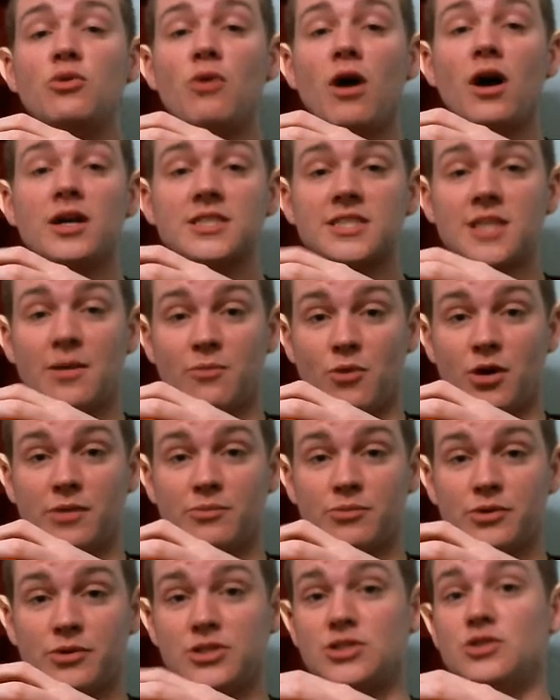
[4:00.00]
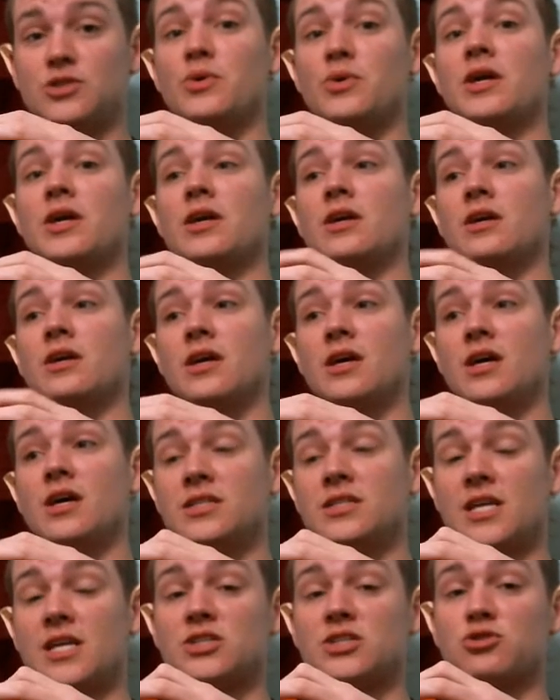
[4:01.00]
are someone pursuing
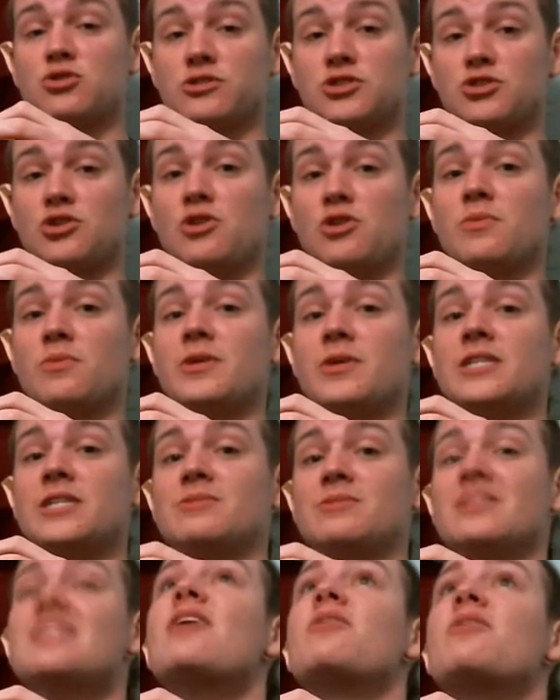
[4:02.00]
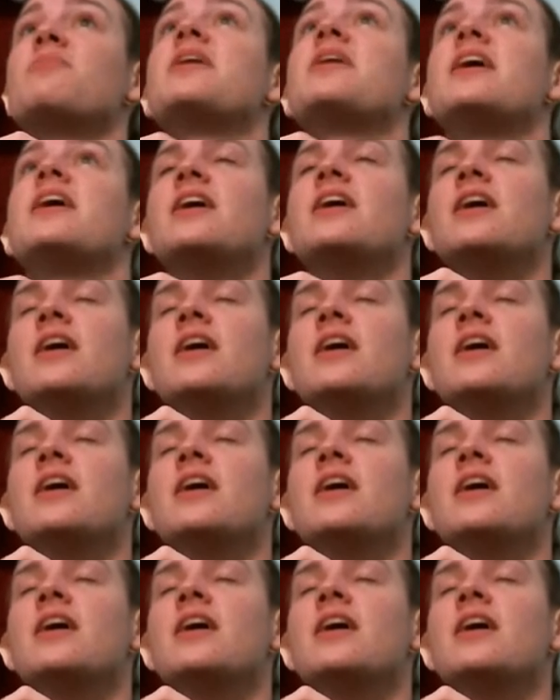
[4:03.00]
testosterone replacement therapy,